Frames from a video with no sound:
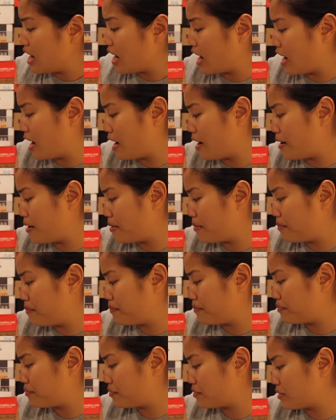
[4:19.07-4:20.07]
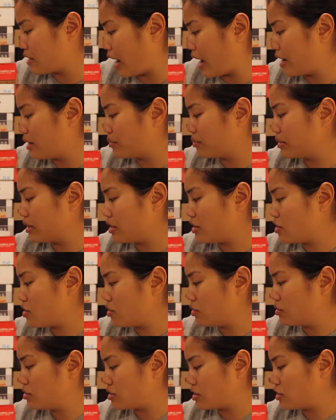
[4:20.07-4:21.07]
Um, I don't really
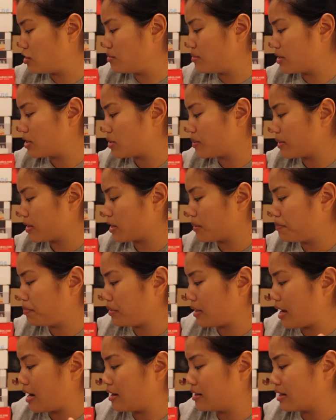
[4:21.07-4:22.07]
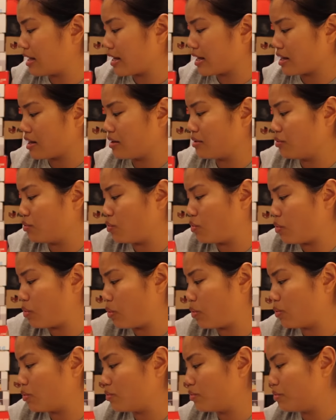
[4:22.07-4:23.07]
know too much about the play on like
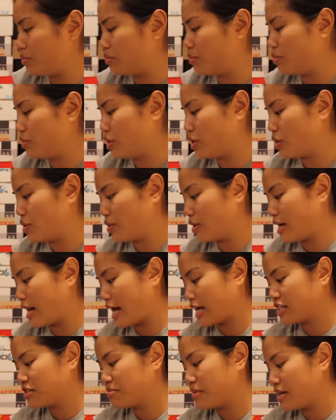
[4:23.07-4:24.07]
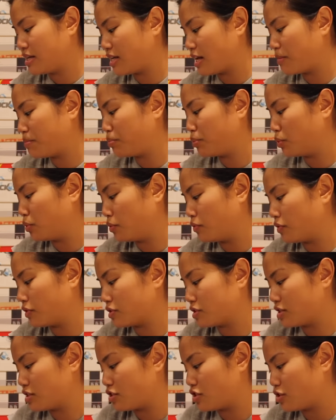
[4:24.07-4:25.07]
you know, an X-Men Deadpool
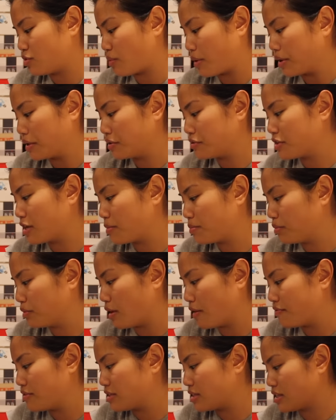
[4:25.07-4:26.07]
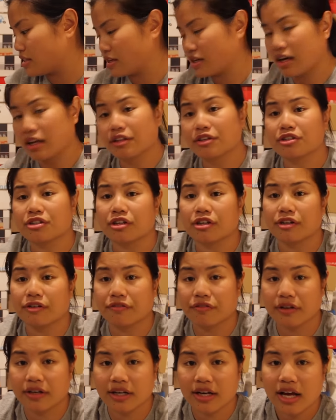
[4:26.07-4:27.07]
versus just regular Deadpool. Obviously, the colors are
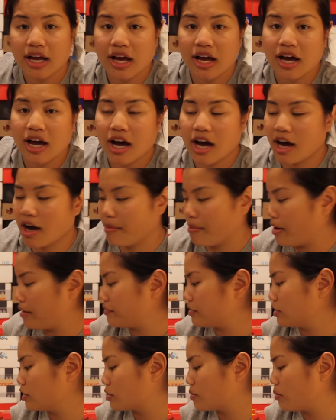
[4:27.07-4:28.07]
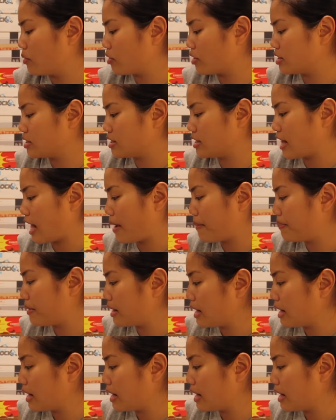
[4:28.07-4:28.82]
different. Um, I'll have to look more into that.